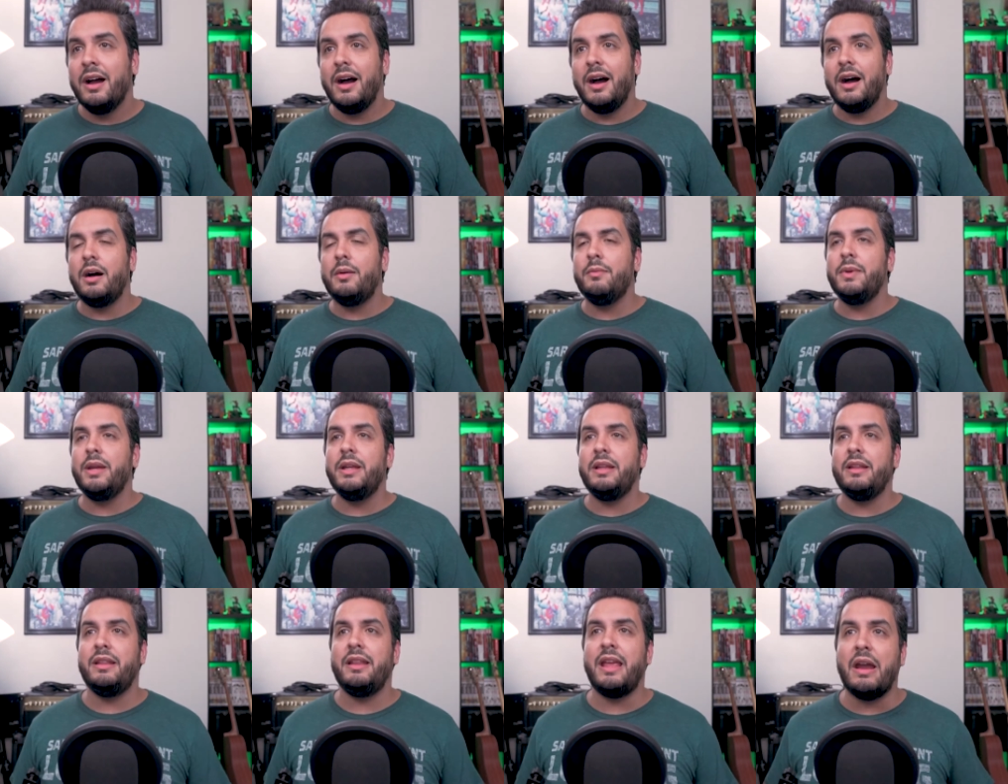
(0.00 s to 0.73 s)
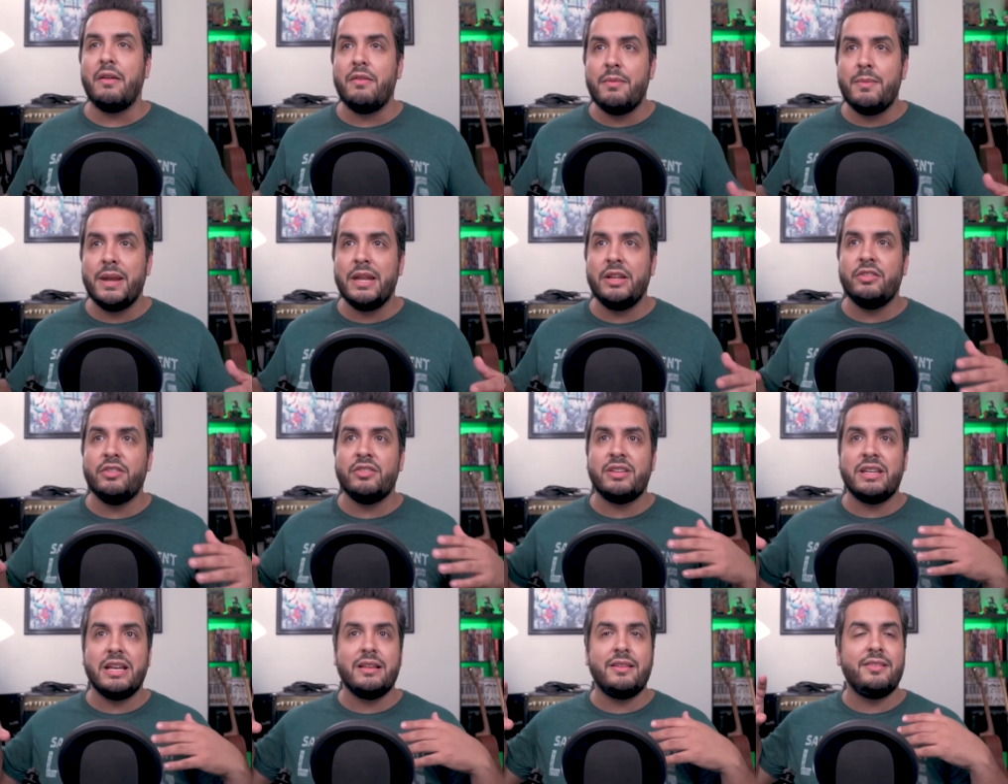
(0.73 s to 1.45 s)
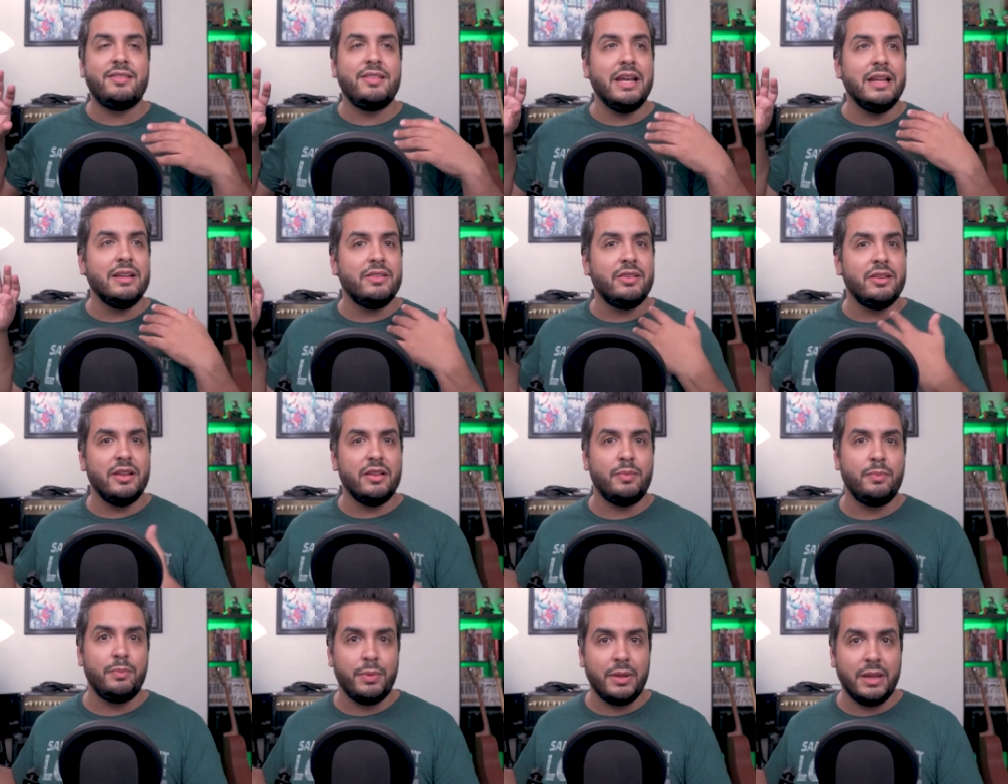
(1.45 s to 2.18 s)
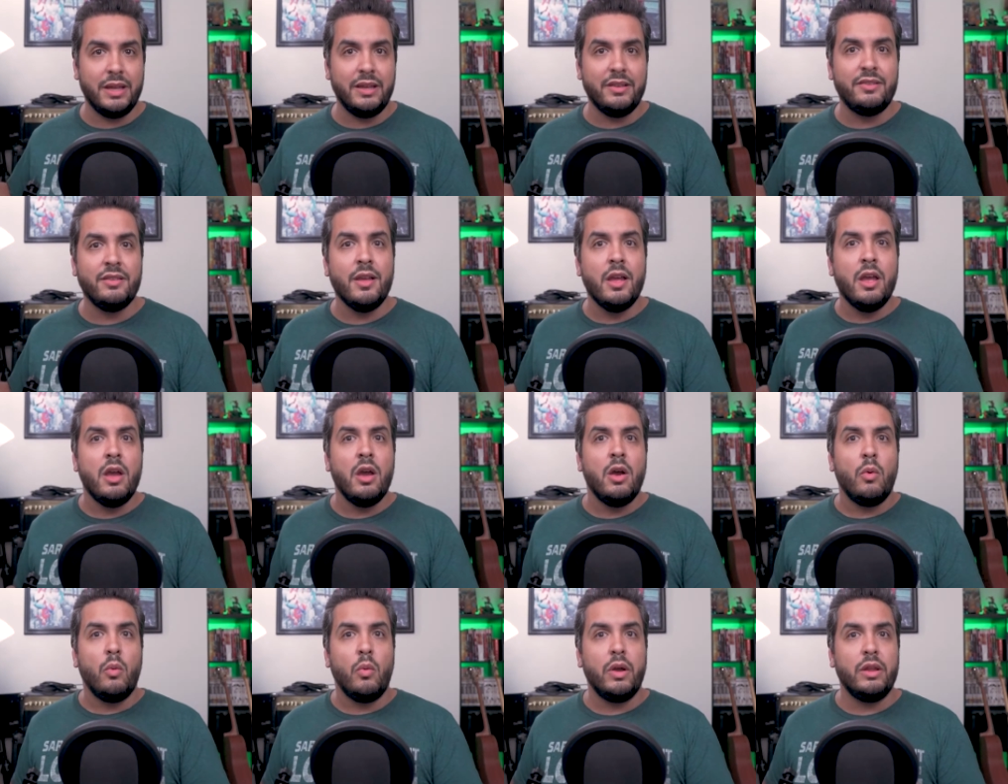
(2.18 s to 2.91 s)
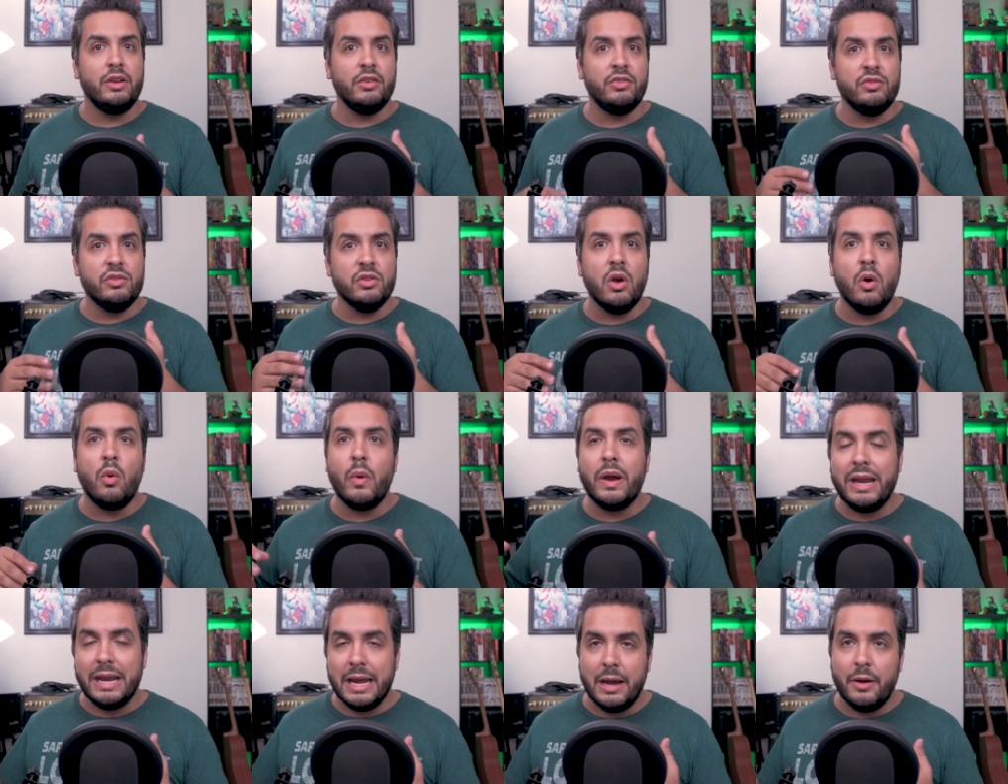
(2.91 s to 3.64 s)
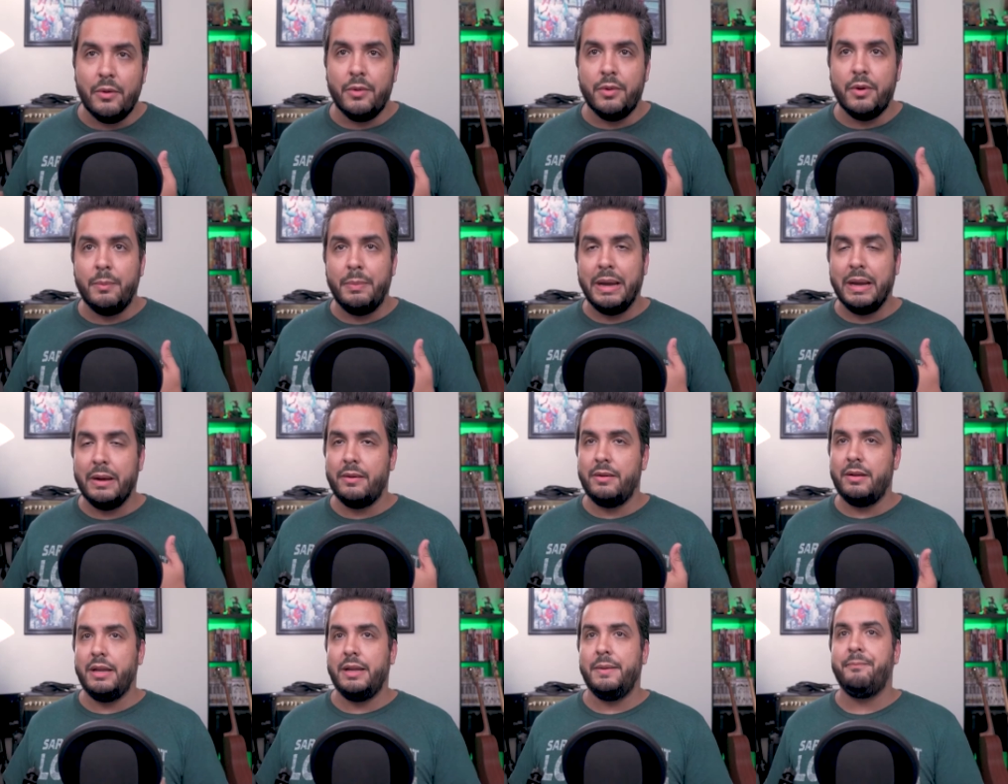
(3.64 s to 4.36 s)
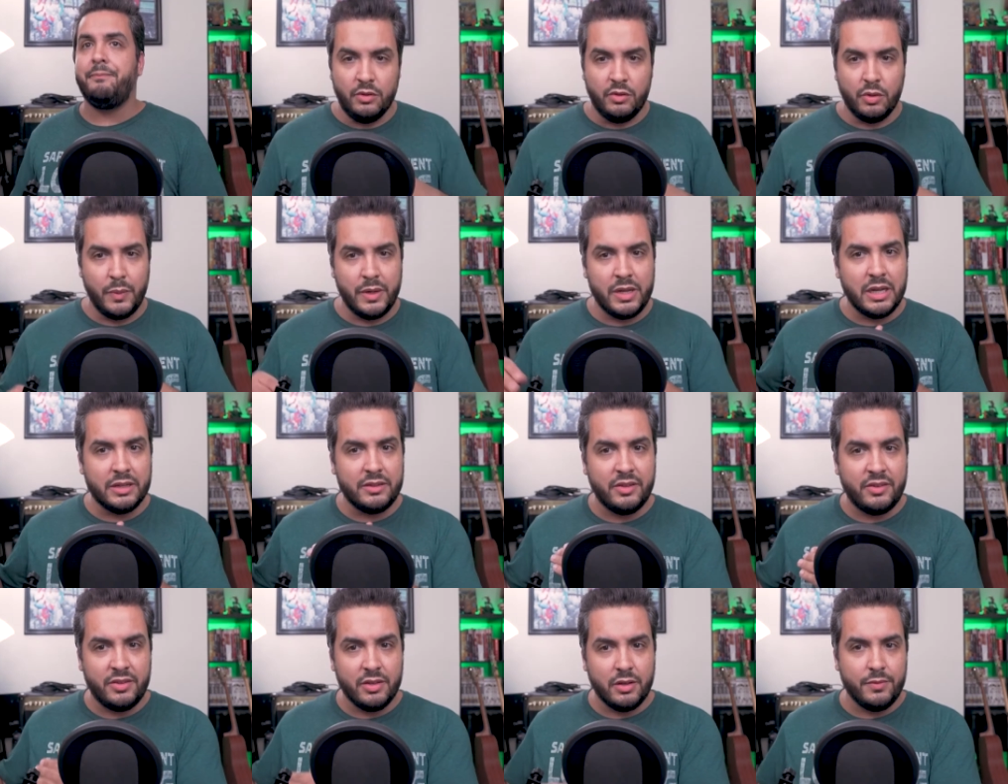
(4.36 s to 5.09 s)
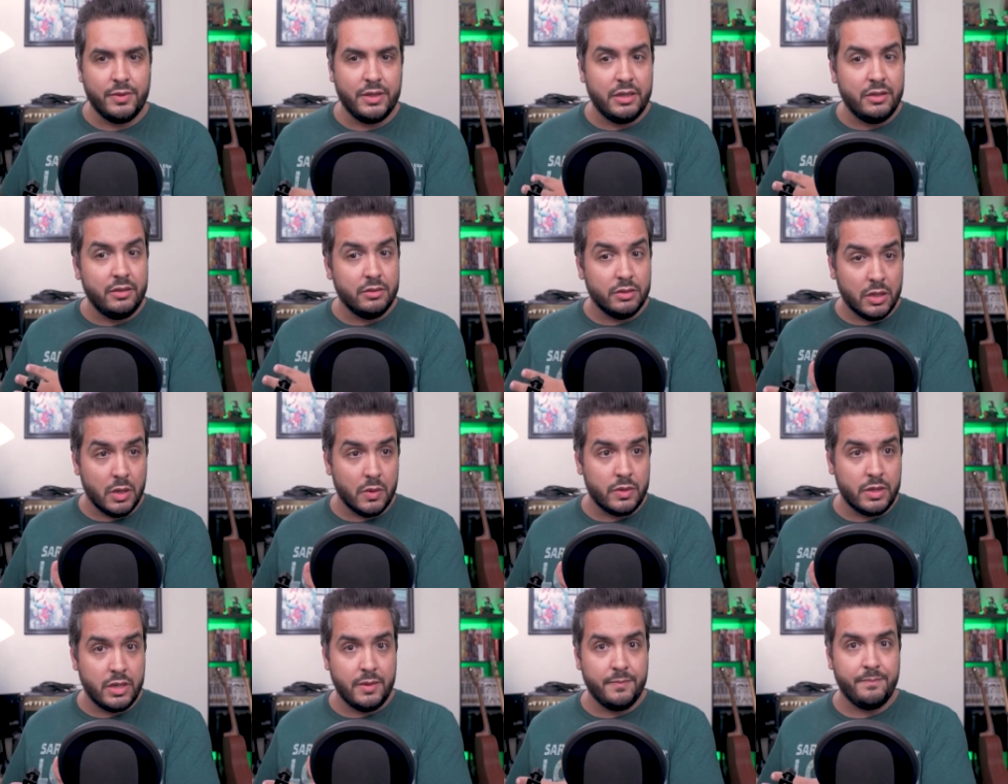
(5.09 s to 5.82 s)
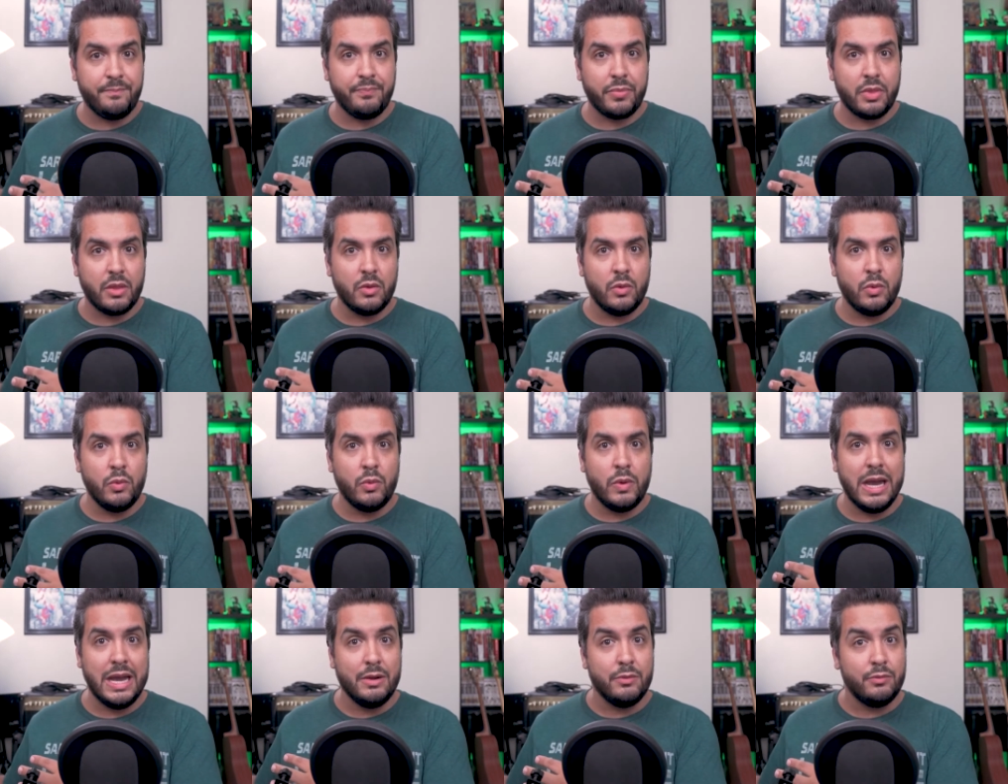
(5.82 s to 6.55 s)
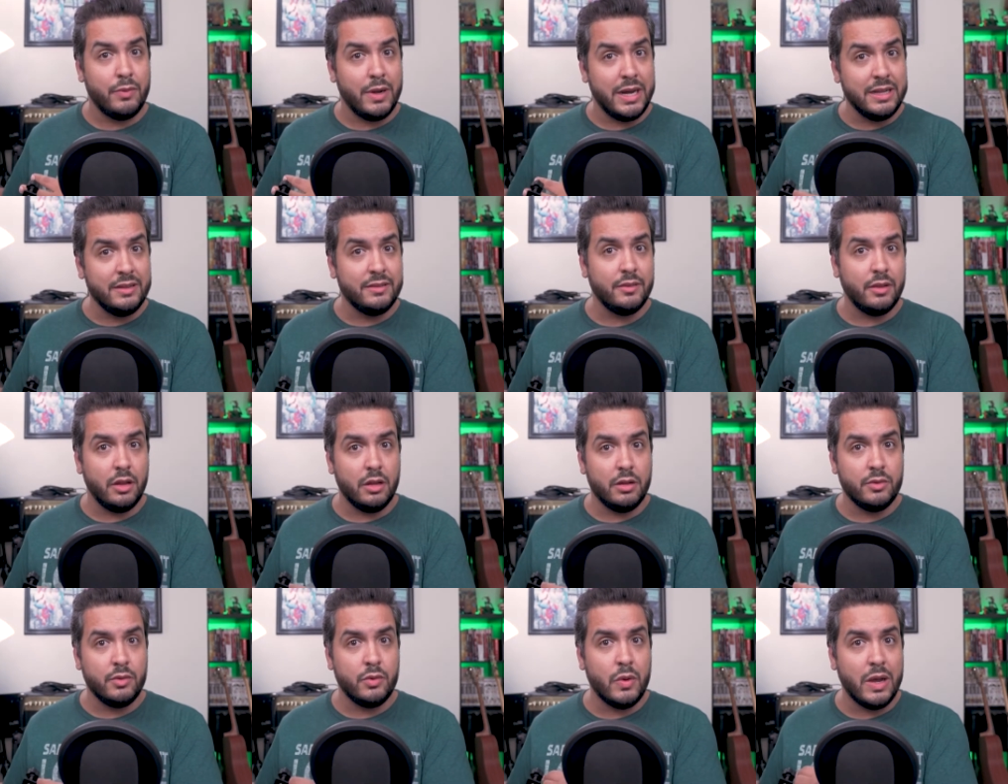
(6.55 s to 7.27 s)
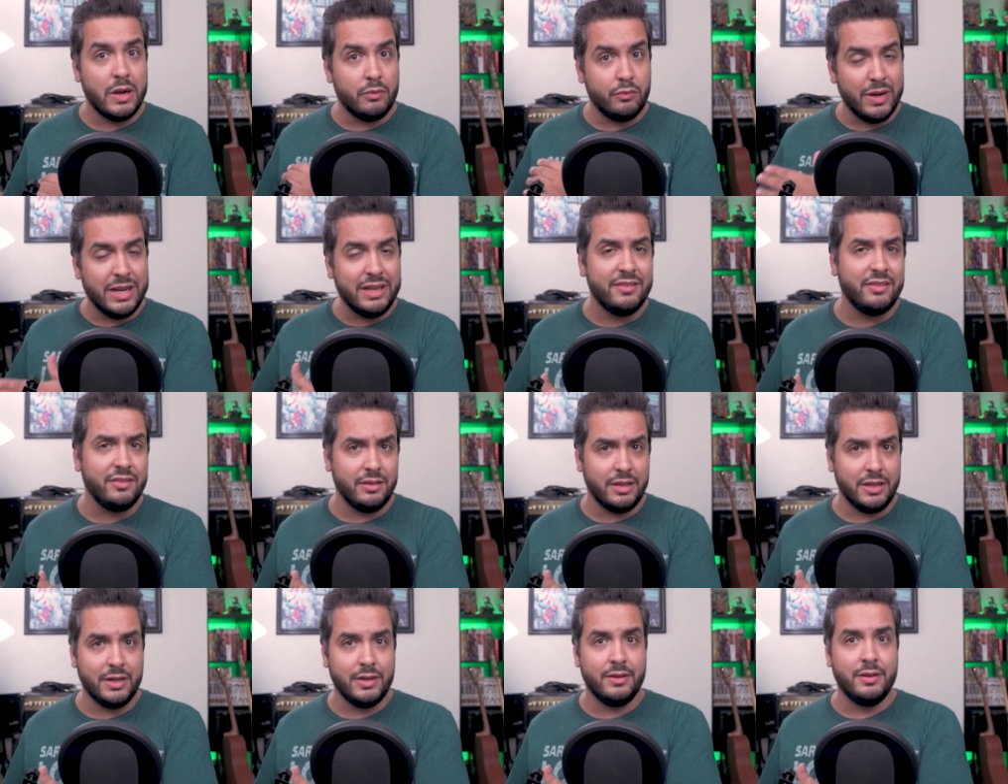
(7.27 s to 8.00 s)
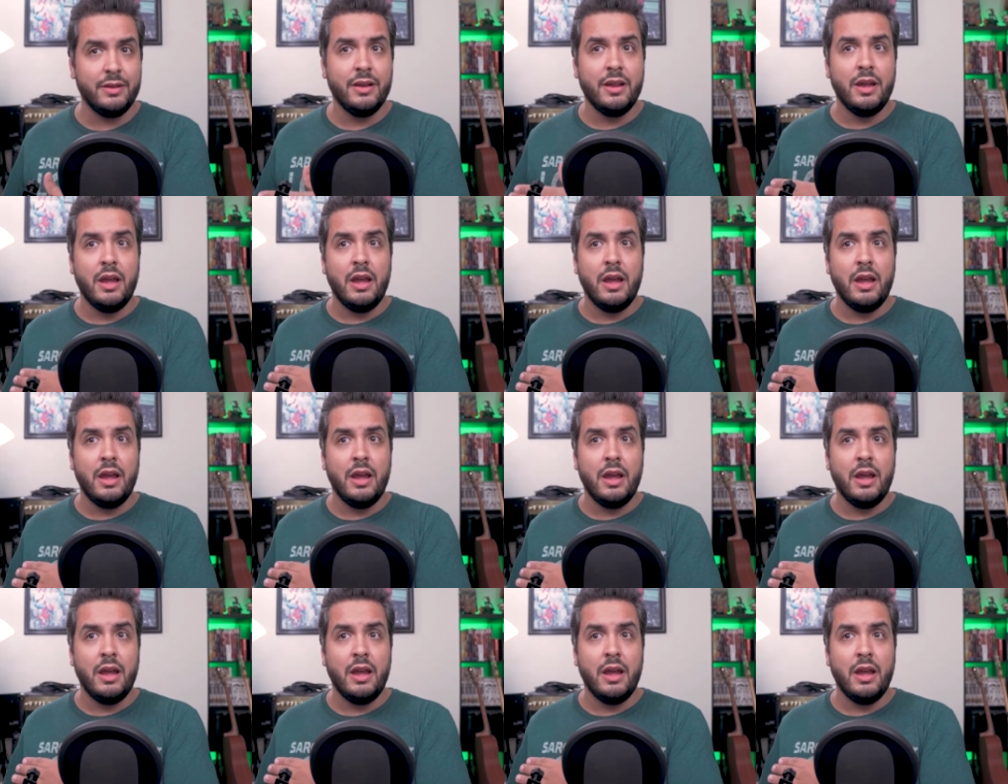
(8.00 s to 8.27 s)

Um, it, everybody just gets sent to this place where there's no way out, apparently. So we cut to Sylvie Loki, who had Rain, uh, who had Renslayer,